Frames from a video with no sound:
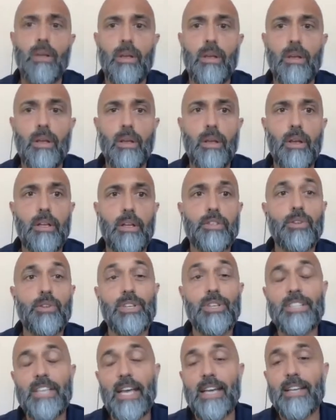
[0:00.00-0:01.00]
So a
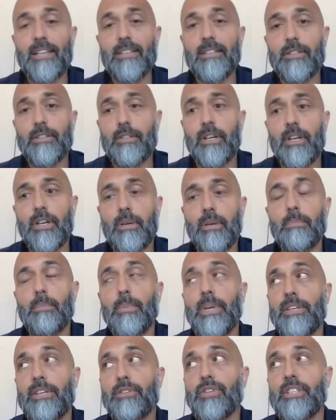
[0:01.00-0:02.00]
second
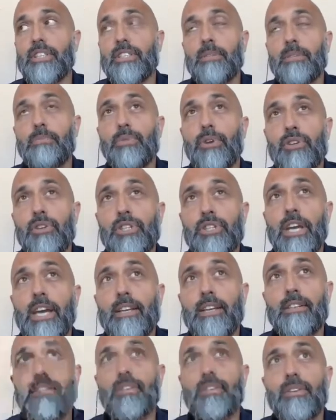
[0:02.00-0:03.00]
interesting
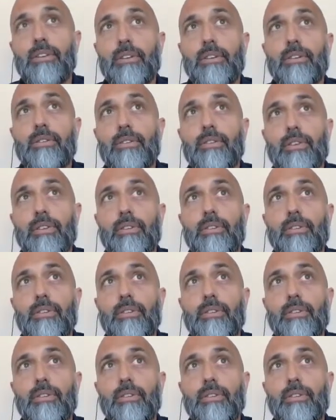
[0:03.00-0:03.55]
project that